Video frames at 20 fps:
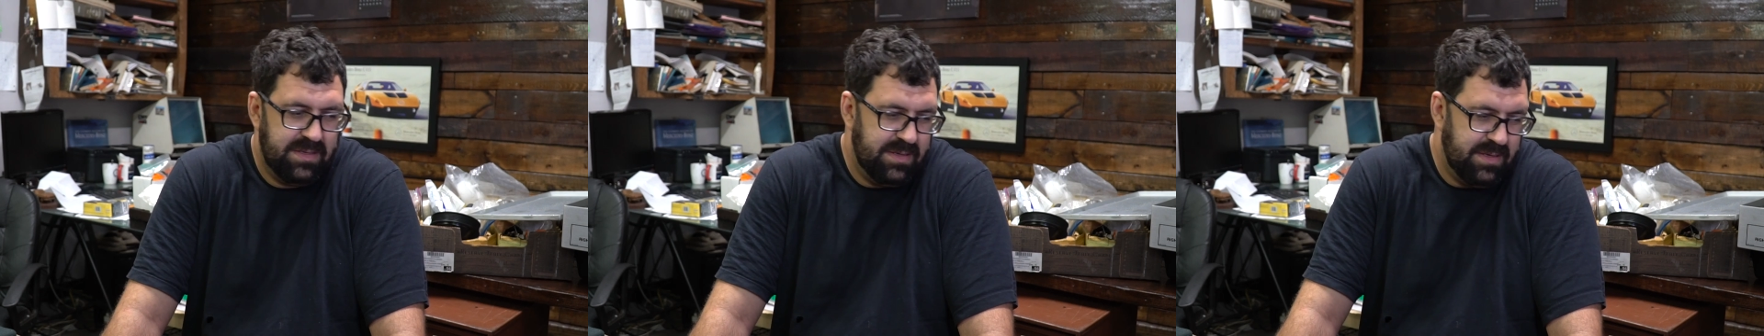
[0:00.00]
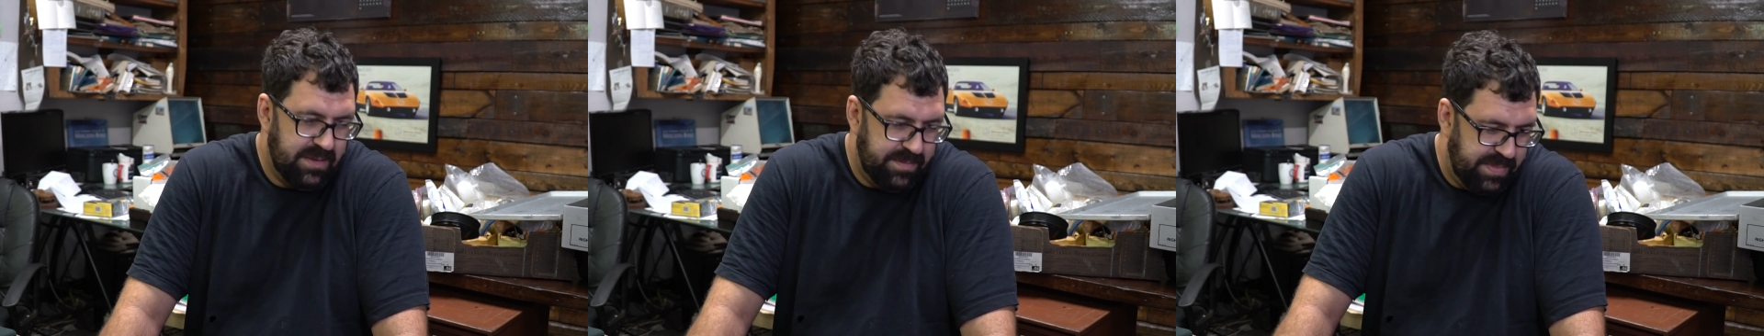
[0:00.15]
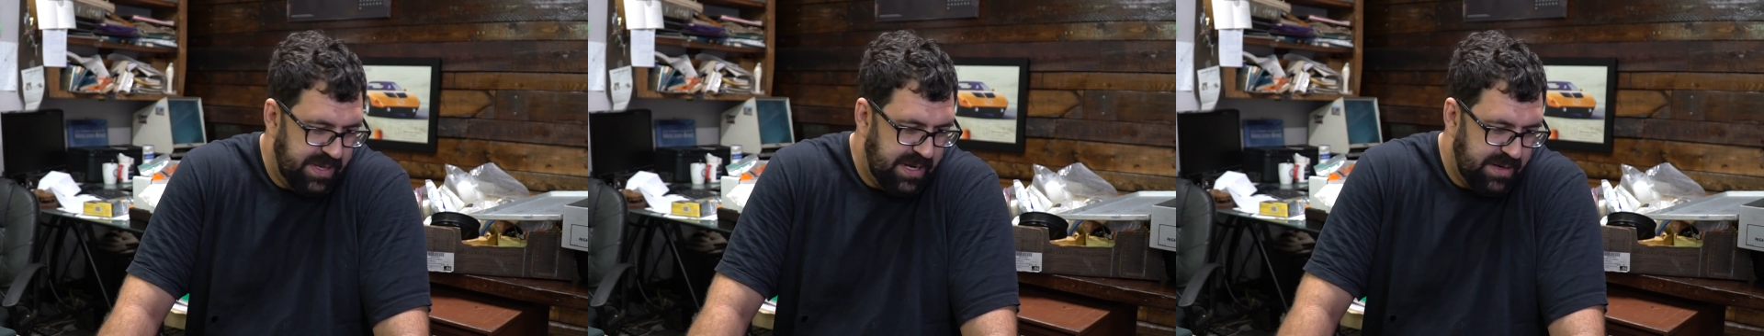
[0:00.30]

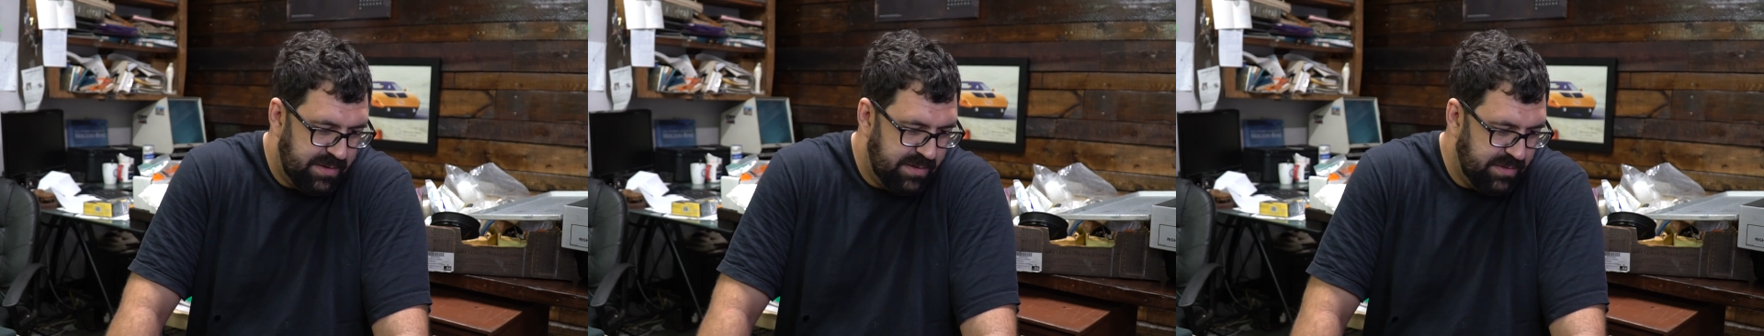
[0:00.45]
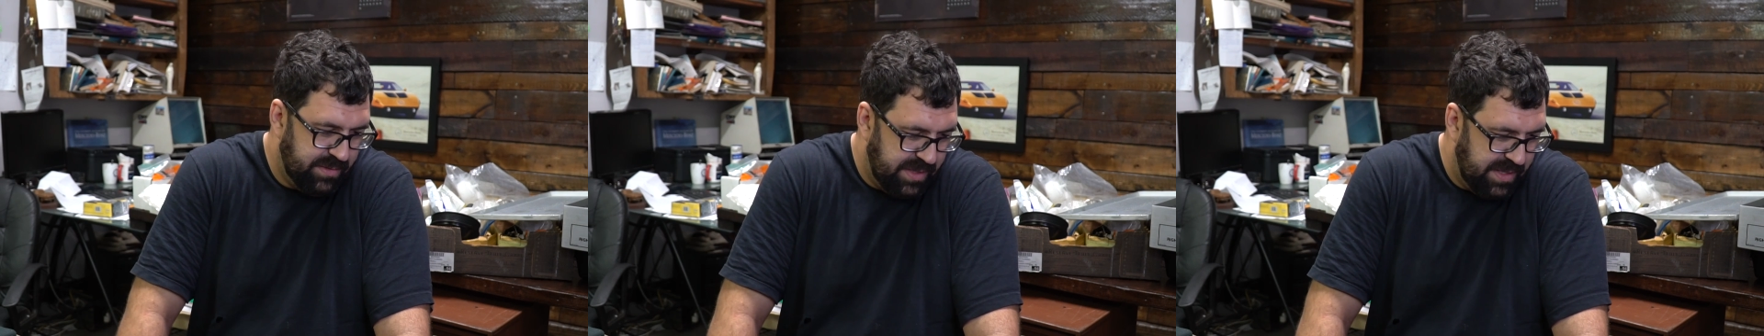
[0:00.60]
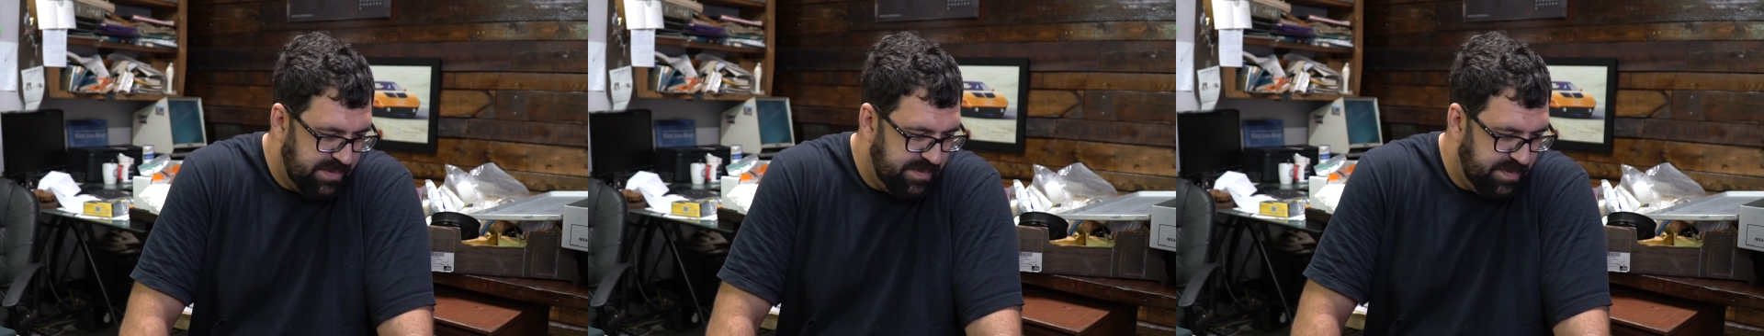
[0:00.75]

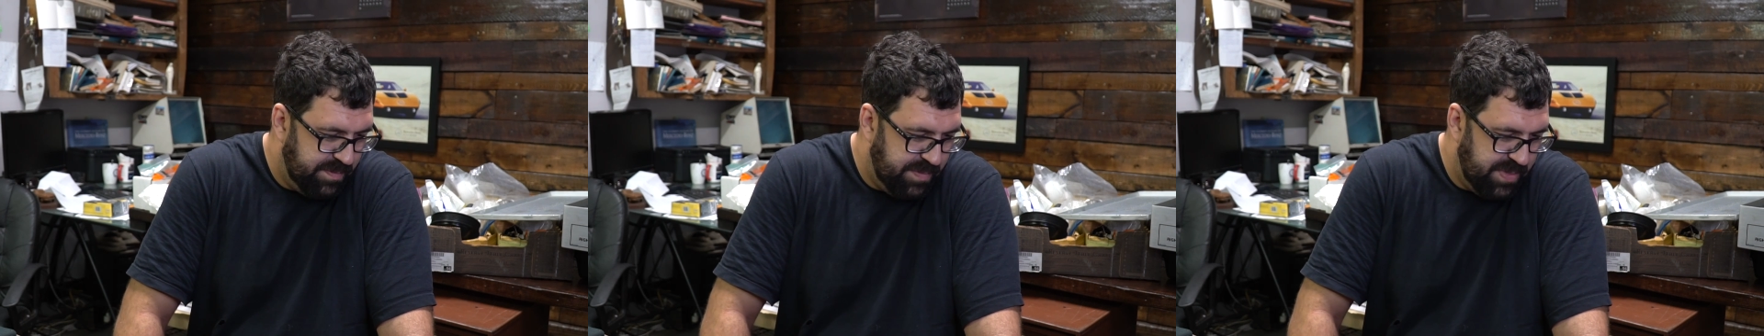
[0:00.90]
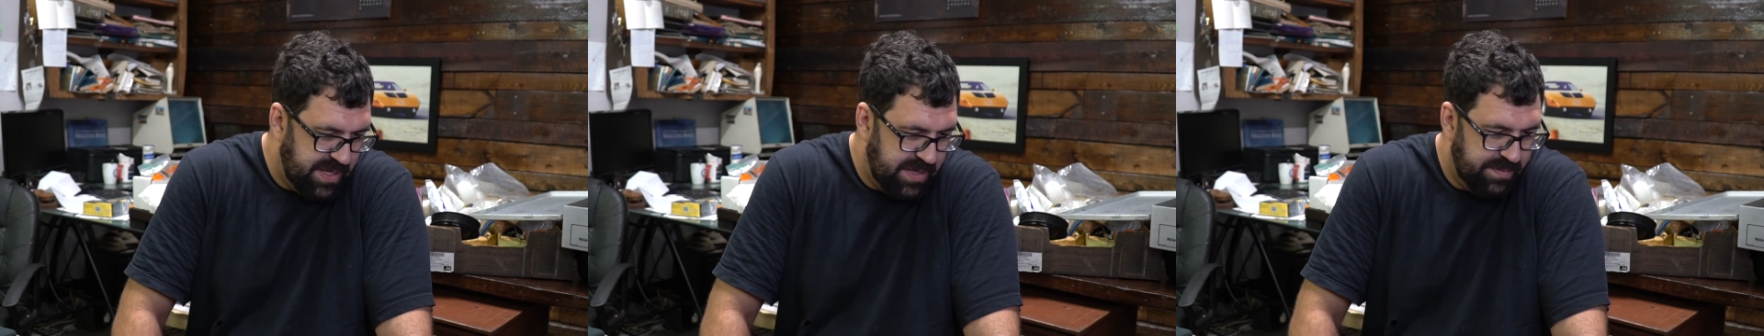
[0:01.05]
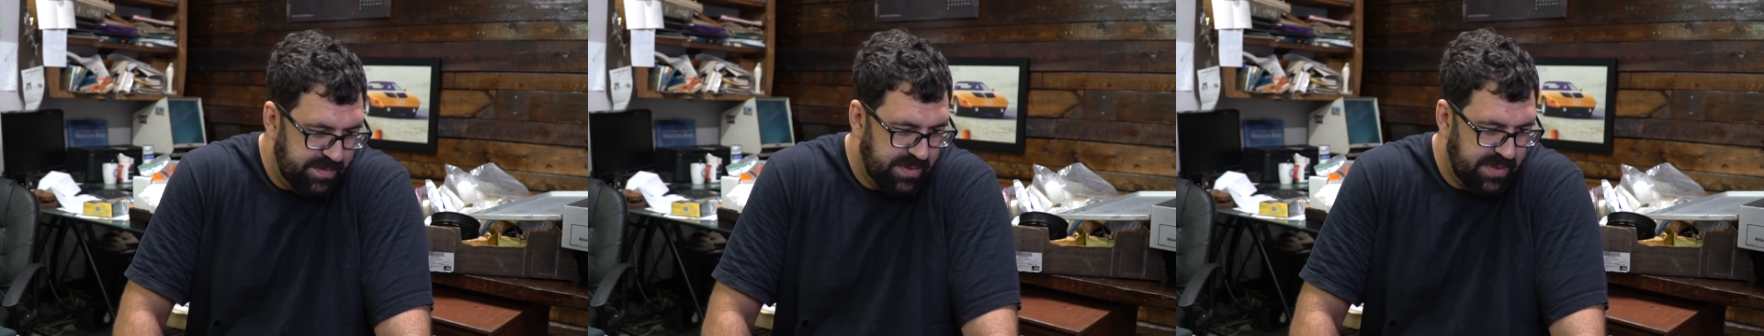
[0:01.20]
apparently
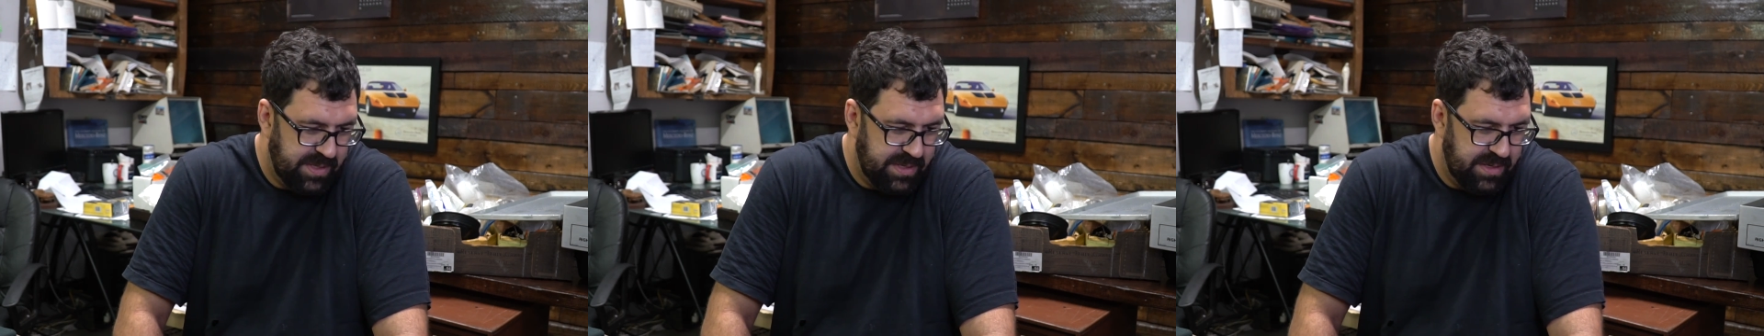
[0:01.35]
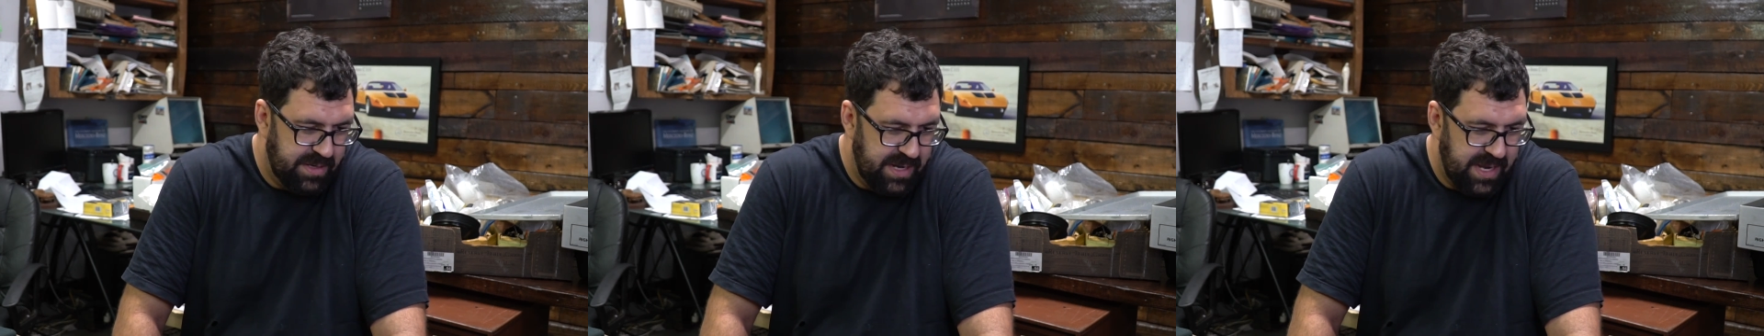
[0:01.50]
people on our